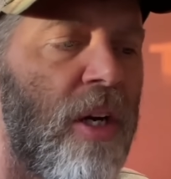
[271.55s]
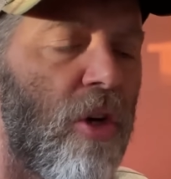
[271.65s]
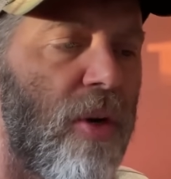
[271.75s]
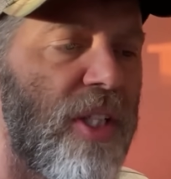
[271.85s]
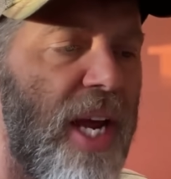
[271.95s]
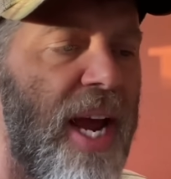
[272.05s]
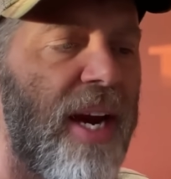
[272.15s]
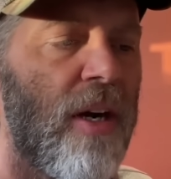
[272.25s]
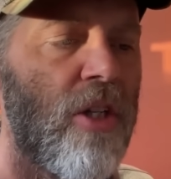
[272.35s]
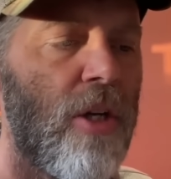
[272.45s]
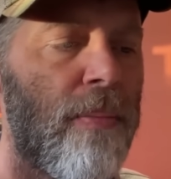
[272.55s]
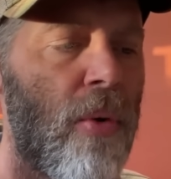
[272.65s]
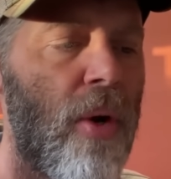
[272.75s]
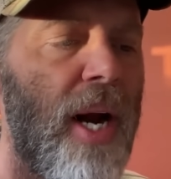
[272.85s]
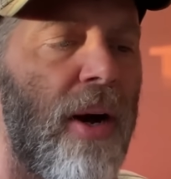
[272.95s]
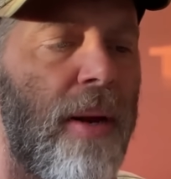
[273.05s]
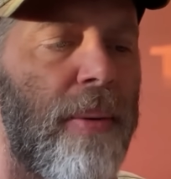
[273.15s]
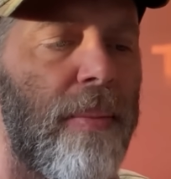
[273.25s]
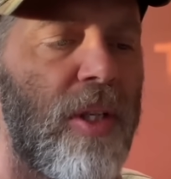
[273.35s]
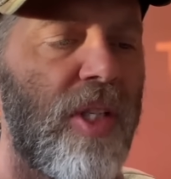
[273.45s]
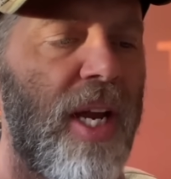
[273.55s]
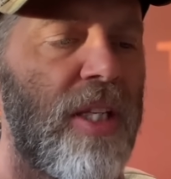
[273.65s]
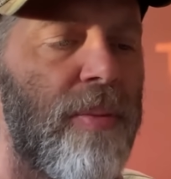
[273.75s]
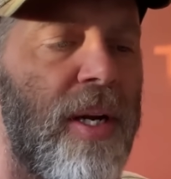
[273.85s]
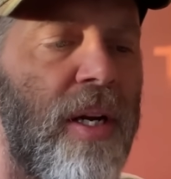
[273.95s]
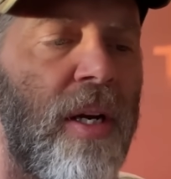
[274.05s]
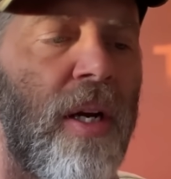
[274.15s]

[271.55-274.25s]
Chris Ager to put out a public statement